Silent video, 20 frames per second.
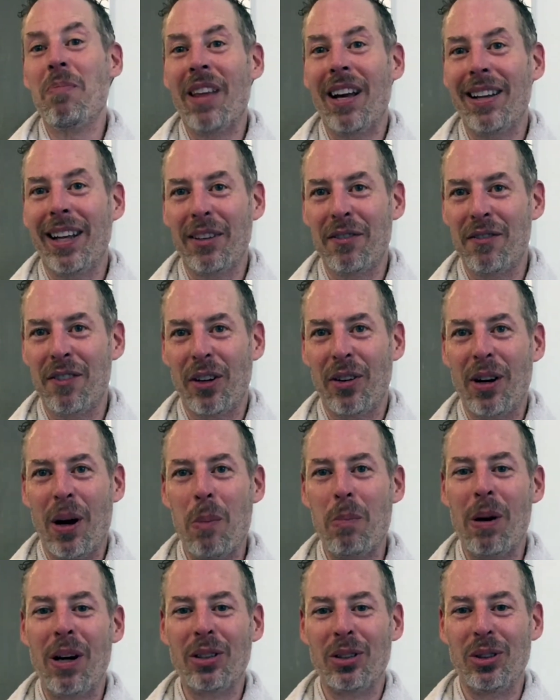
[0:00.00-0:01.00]
And I like figuring
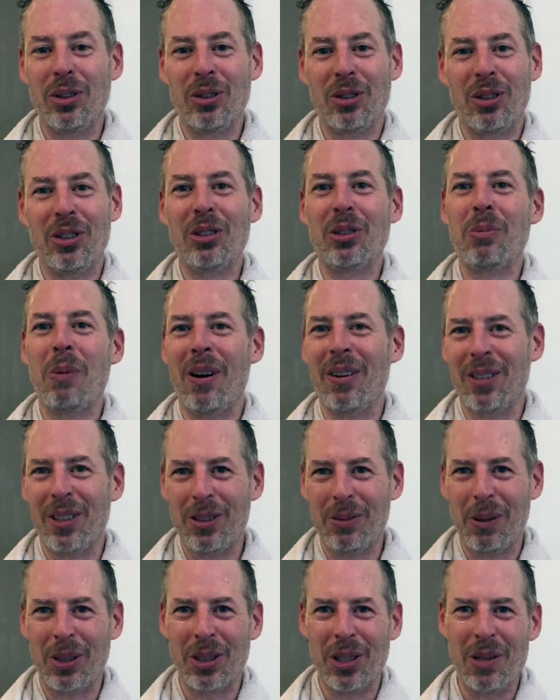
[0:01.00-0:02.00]
out puzzles, and
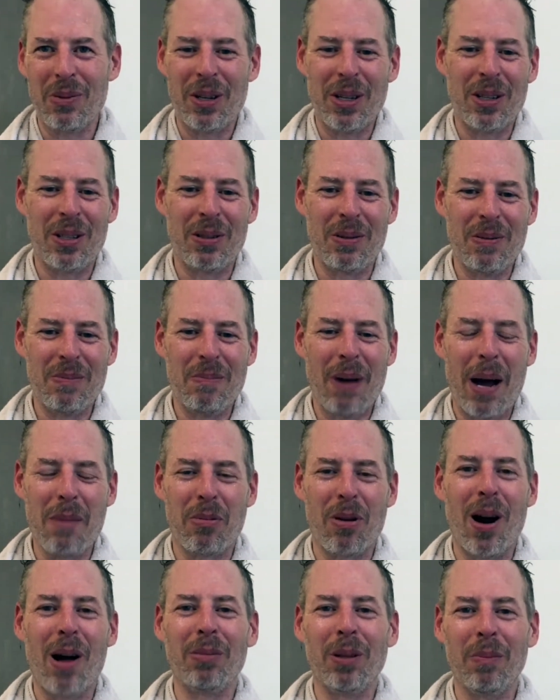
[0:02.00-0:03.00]
especially when it's my
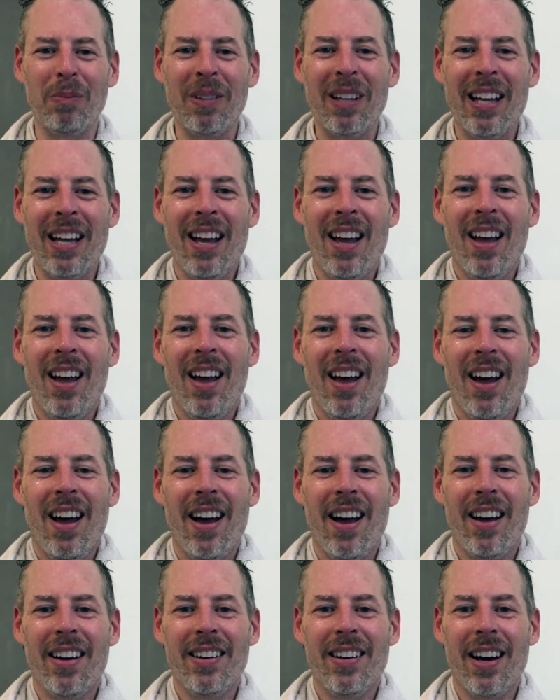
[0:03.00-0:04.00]
problem.
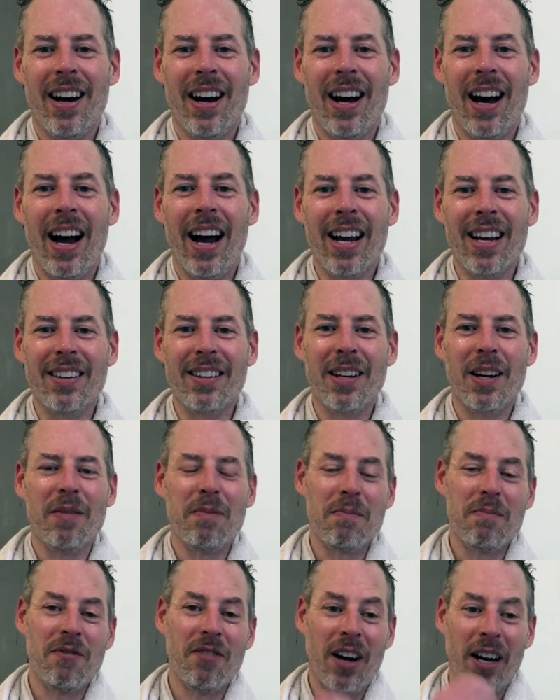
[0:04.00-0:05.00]
And I ended
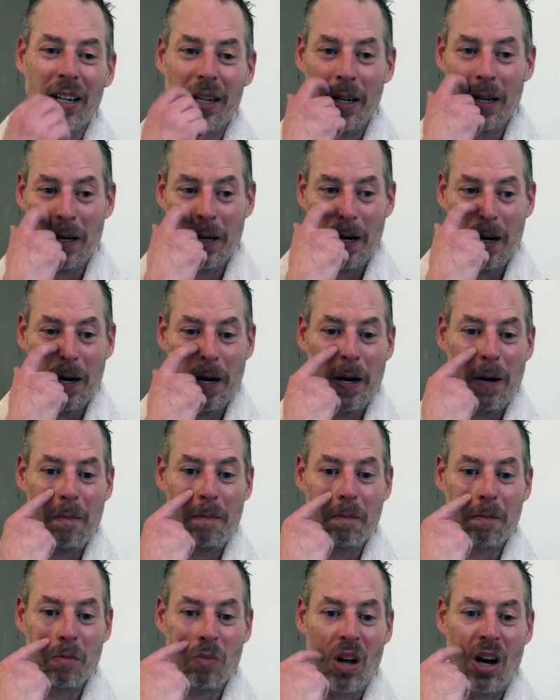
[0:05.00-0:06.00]
up finding
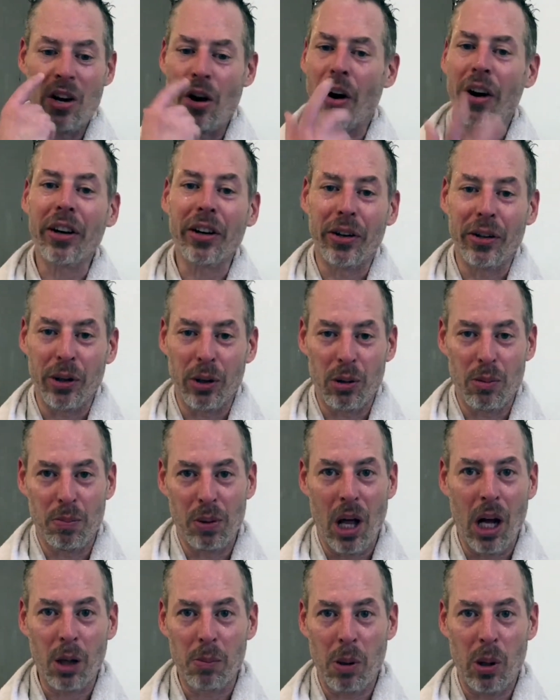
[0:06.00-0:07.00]
an article or a
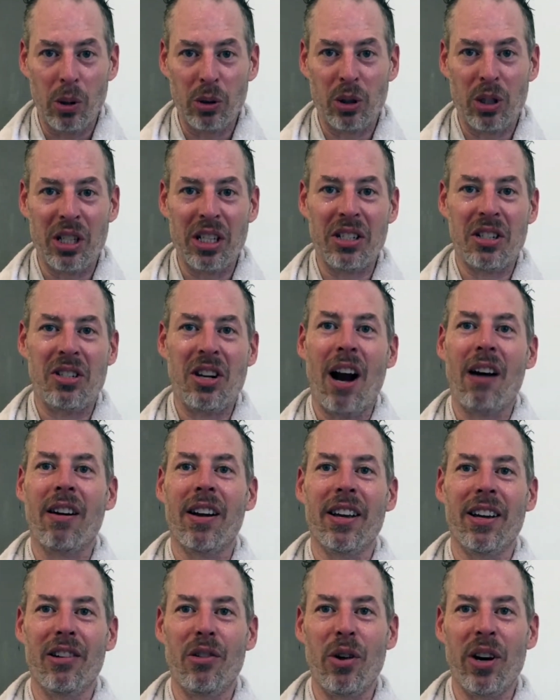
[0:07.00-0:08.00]
blog post that
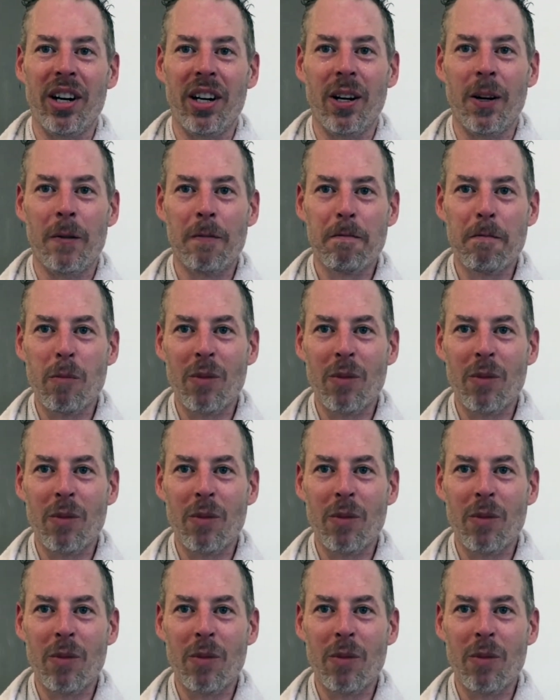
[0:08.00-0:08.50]
Sara had written.